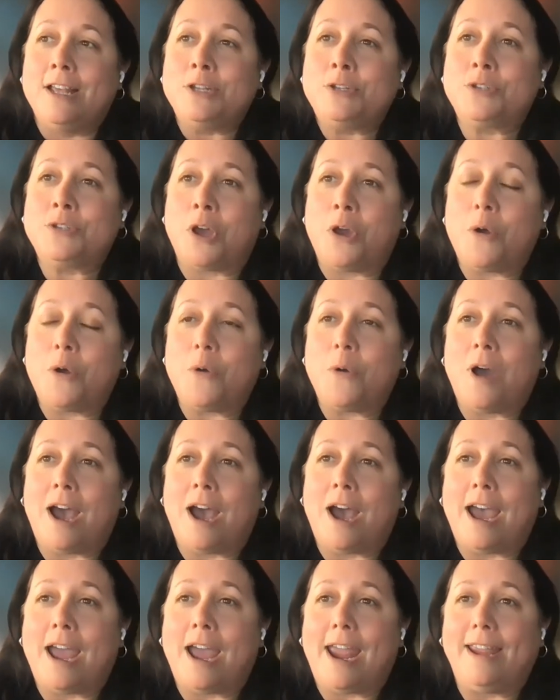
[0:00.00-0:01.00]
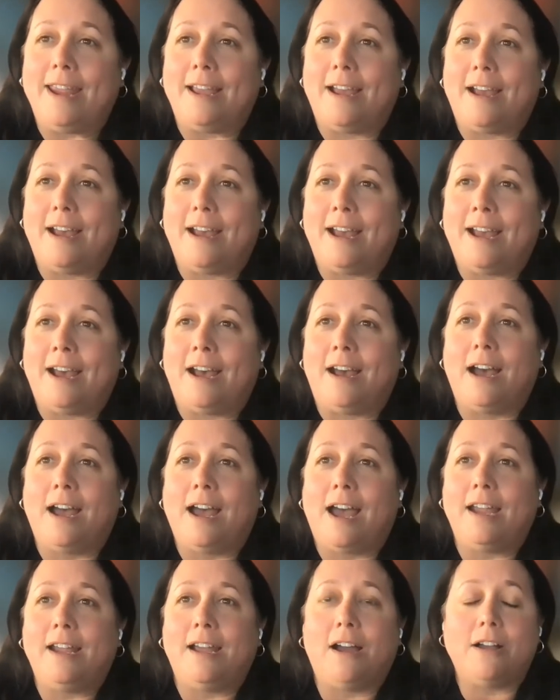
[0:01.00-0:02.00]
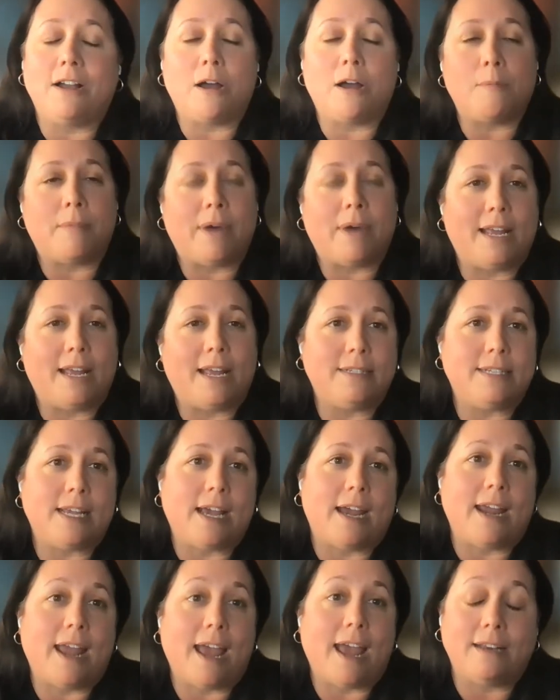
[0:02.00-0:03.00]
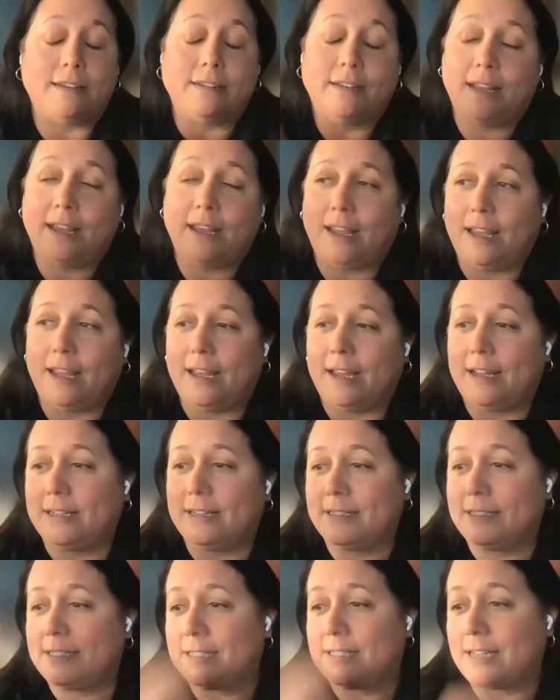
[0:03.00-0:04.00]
So I hung up my NDI hat, and